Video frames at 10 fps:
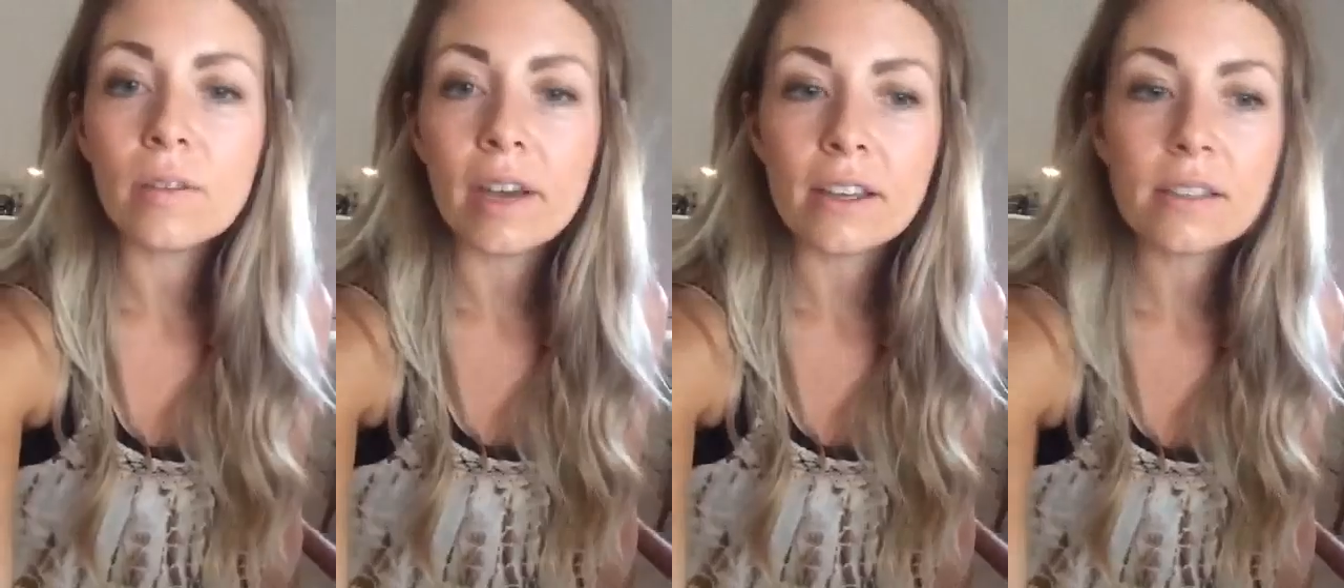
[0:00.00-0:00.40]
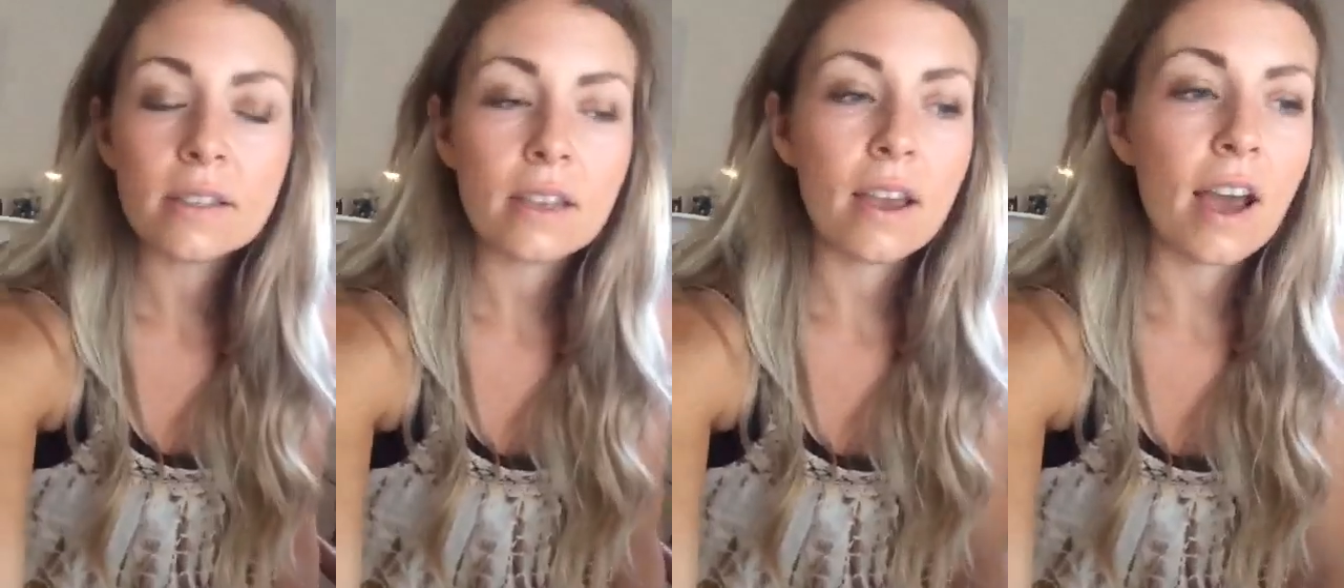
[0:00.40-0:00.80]
of
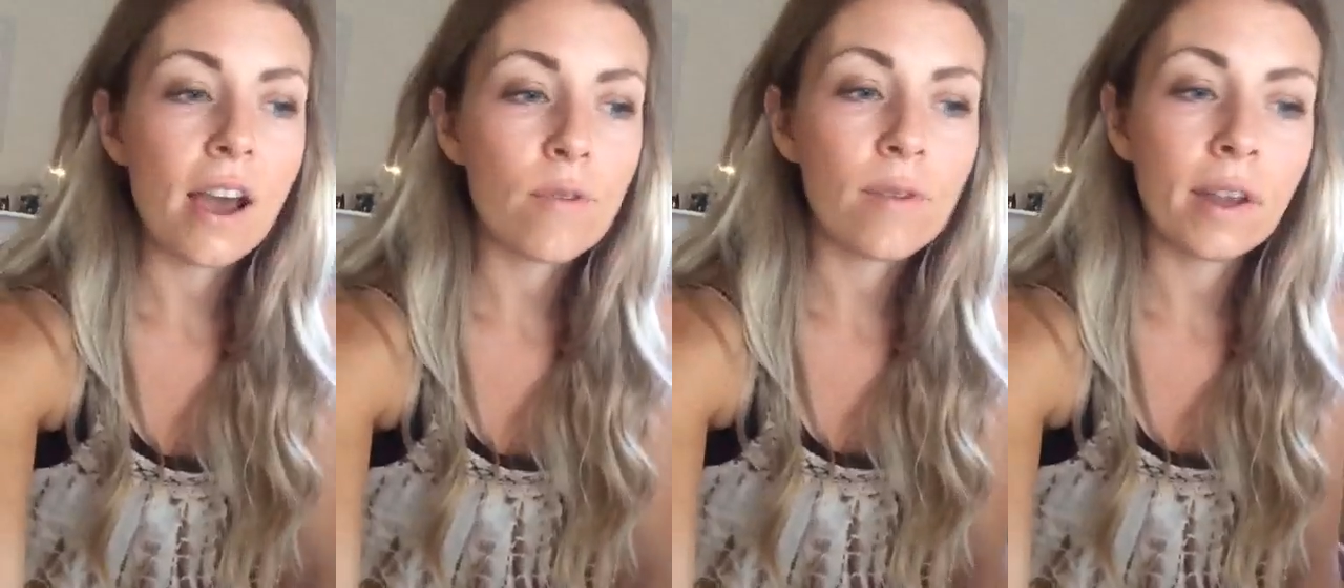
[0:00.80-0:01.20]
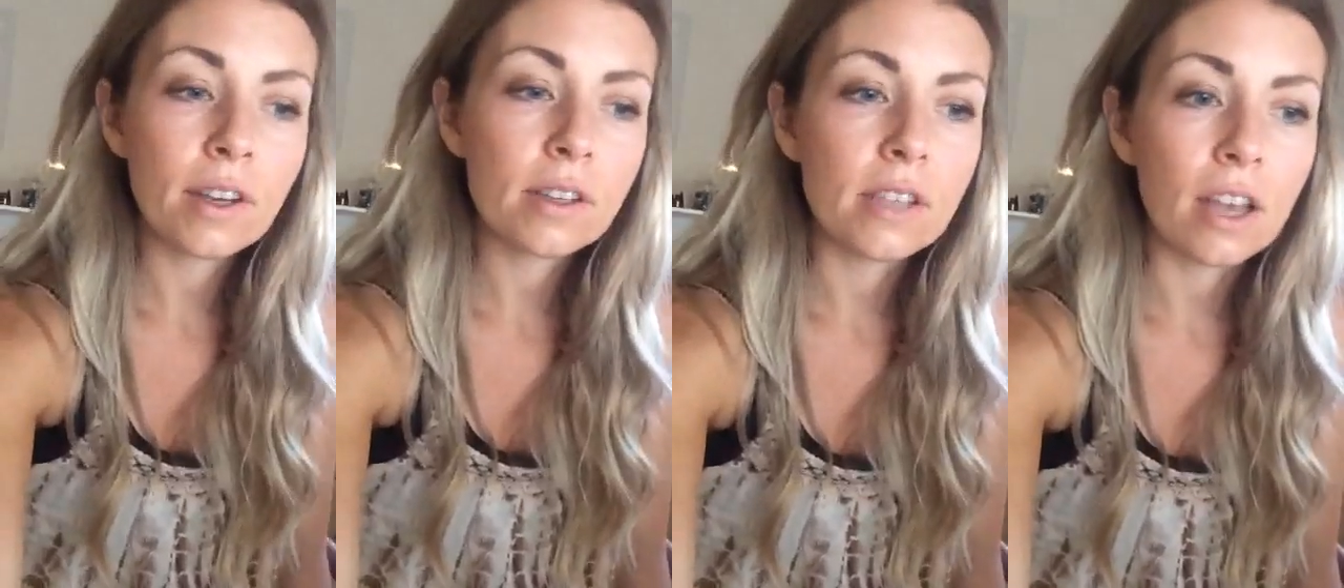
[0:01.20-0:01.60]
us find
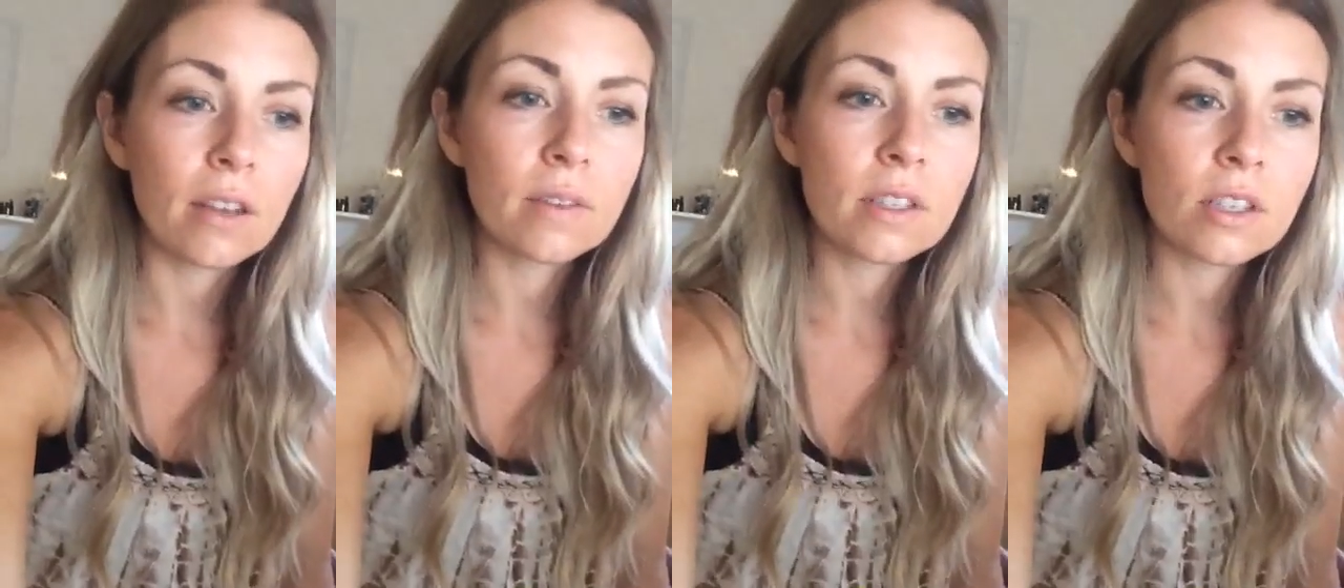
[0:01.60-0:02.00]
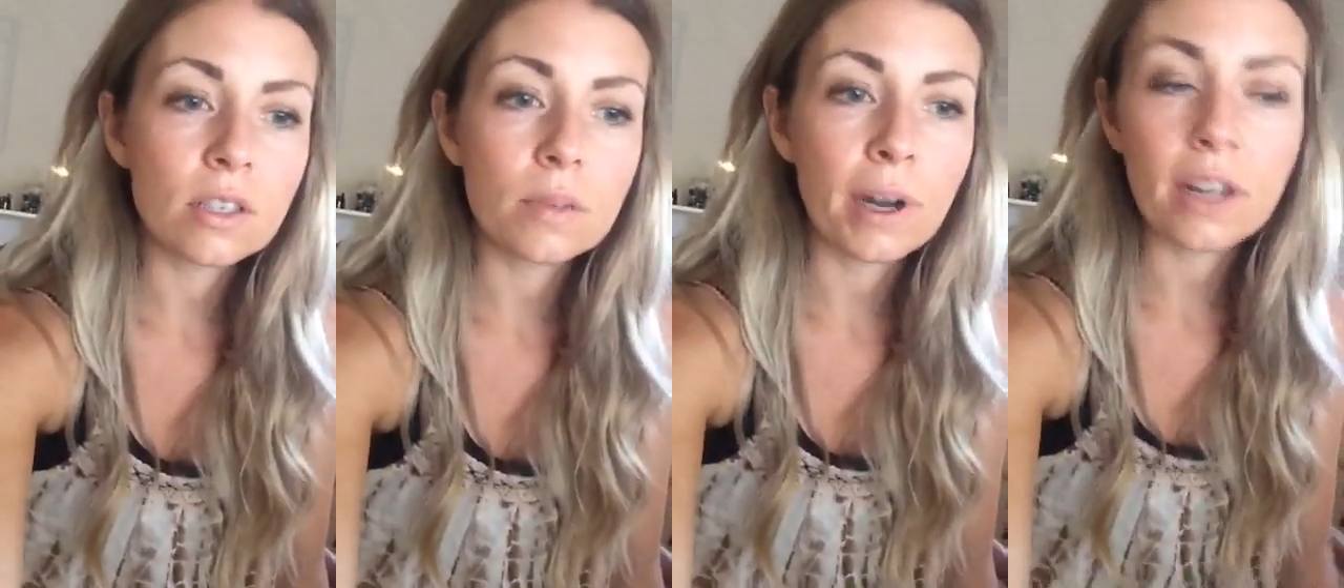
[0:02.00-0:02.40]
ourselves
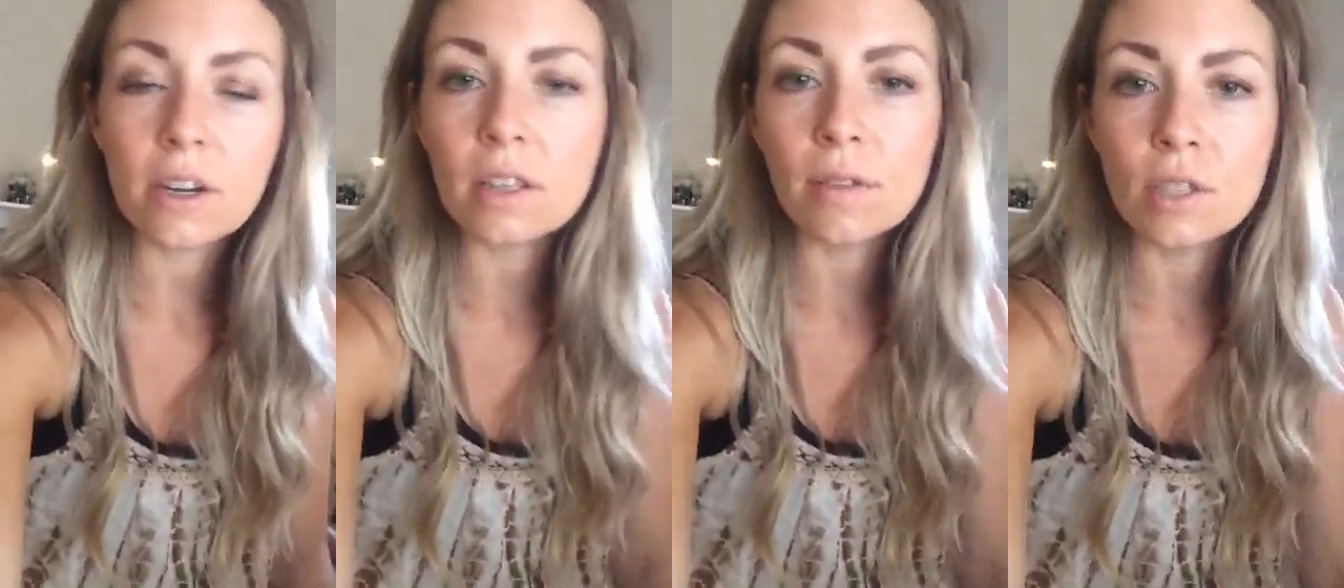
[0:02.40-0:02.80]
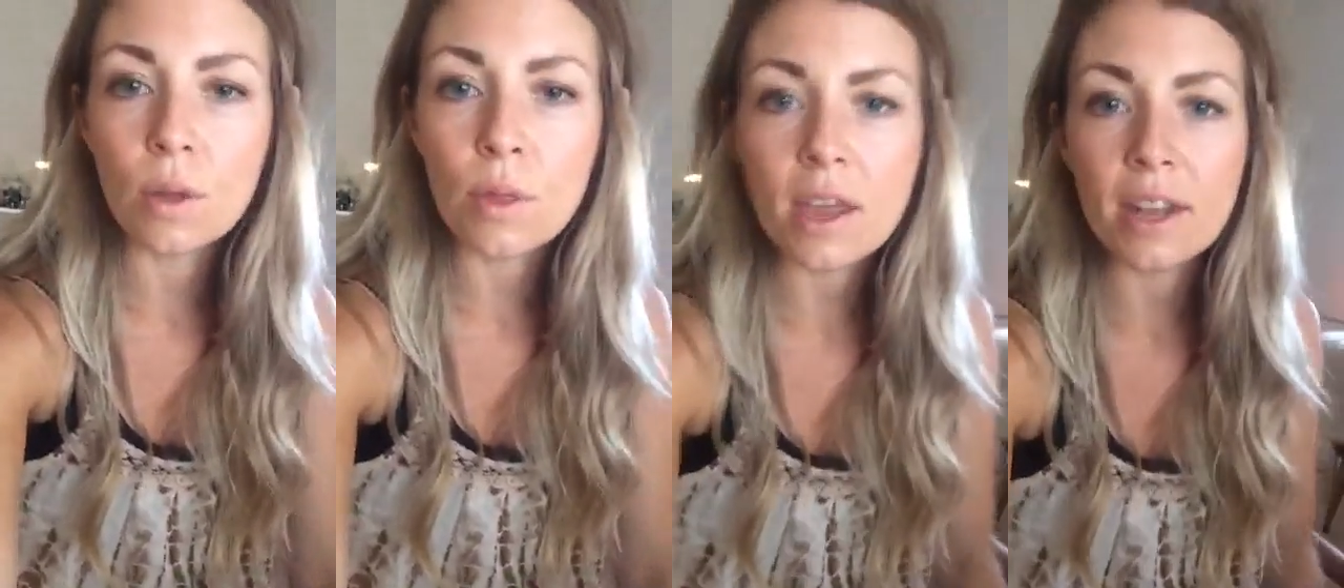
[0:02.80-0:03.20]
just spreading ourselves
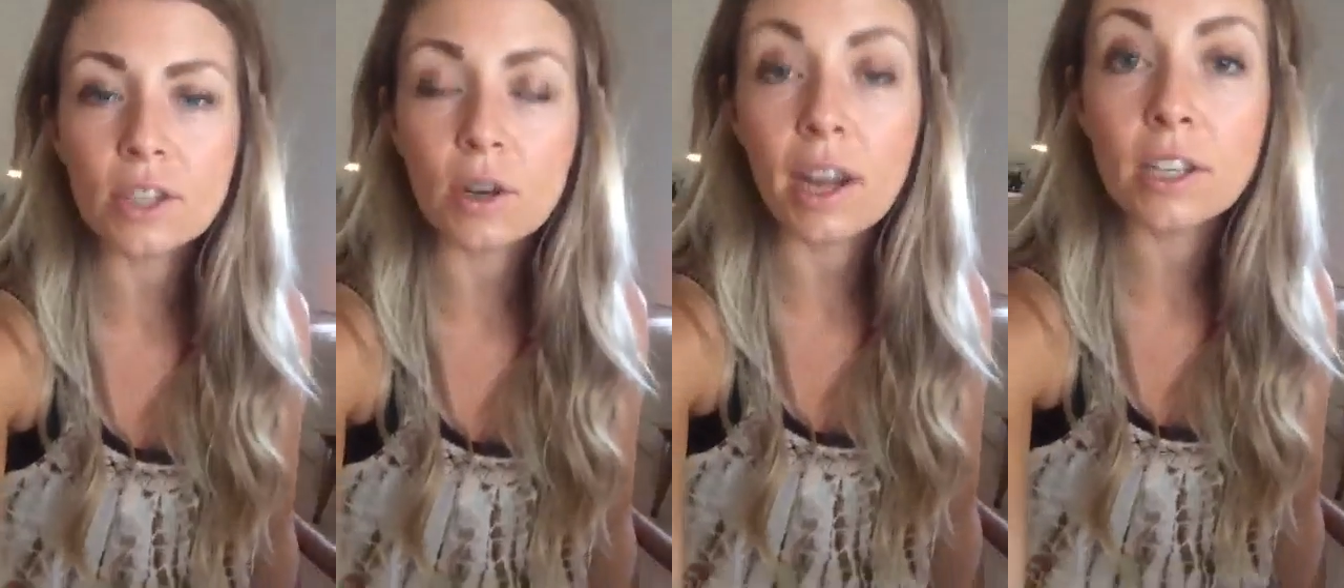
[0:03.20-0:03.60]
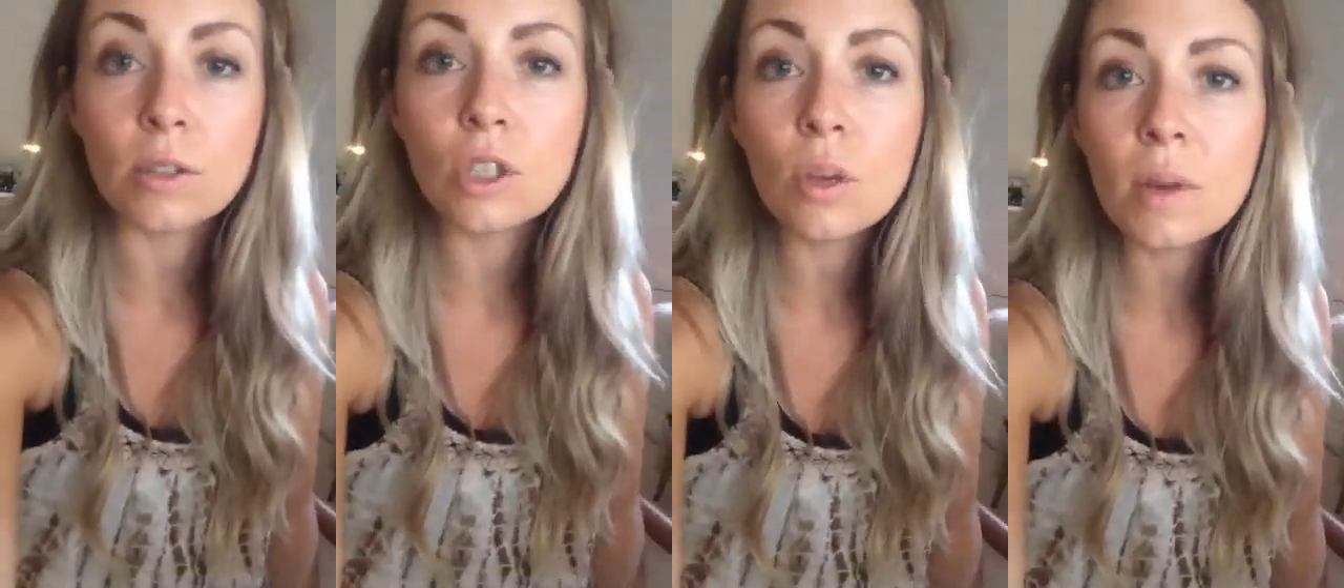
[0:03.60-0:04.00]
too thin and trying to do
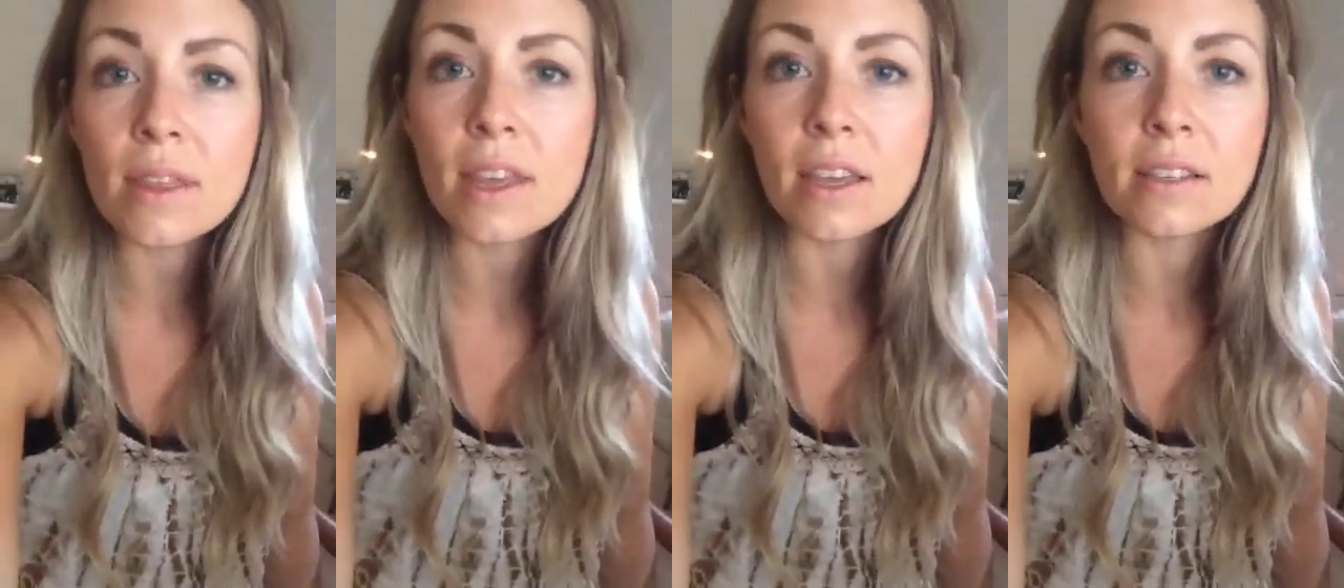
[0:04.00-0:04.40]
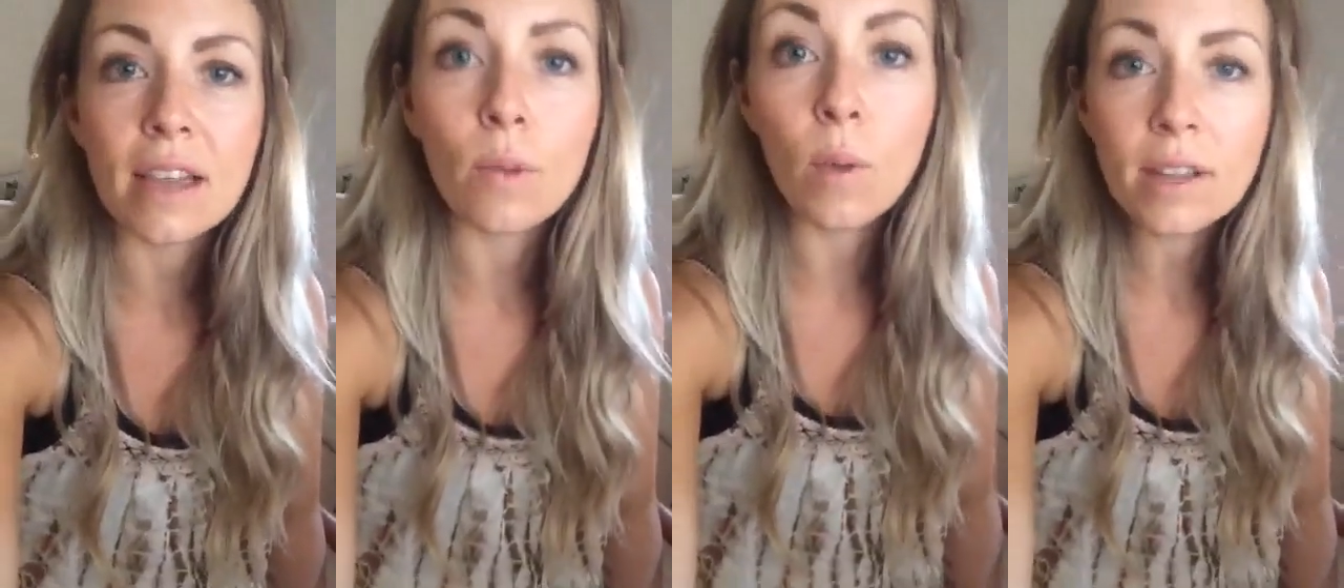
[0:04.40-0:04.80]
too many things
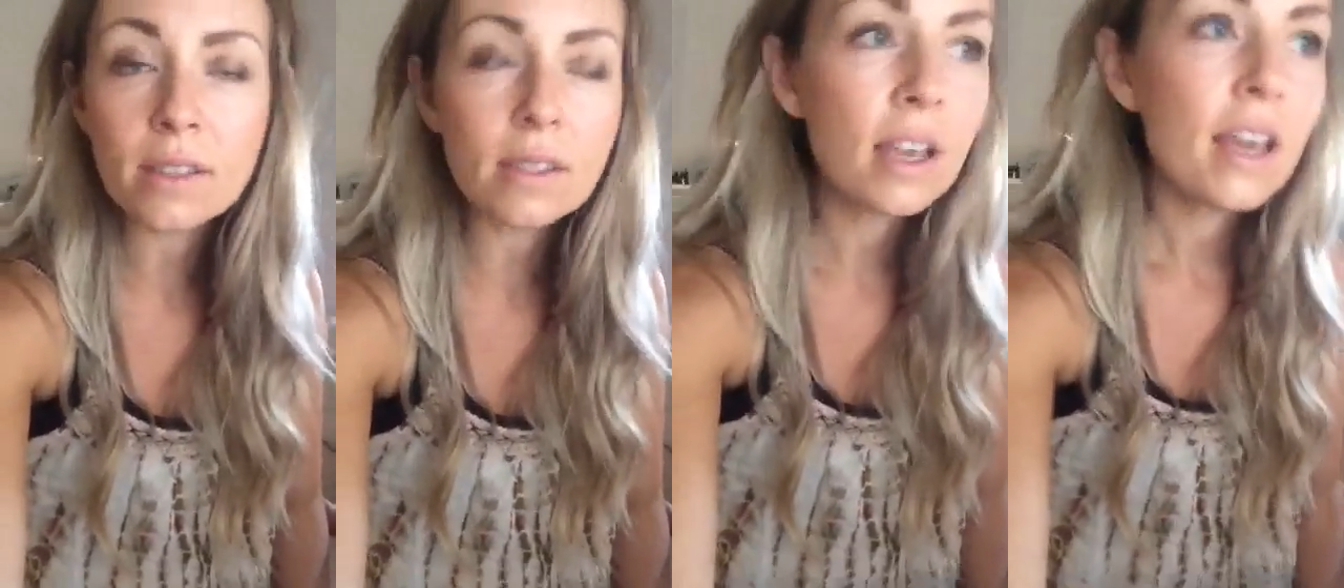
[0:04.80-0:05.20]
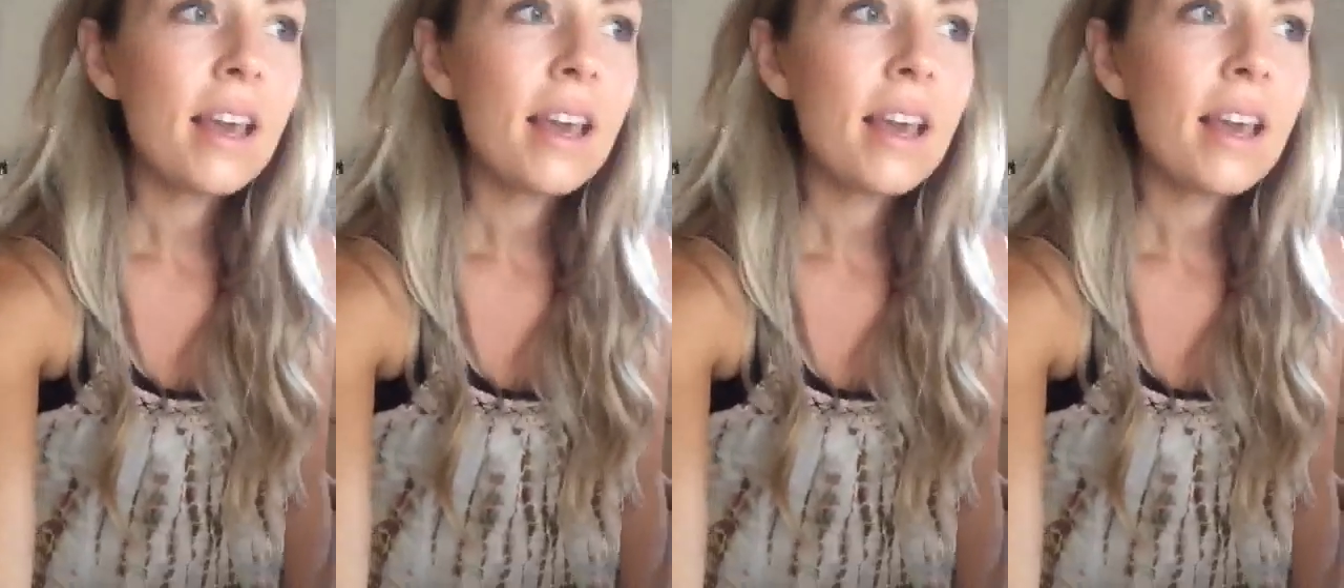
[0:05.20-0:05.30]
at once.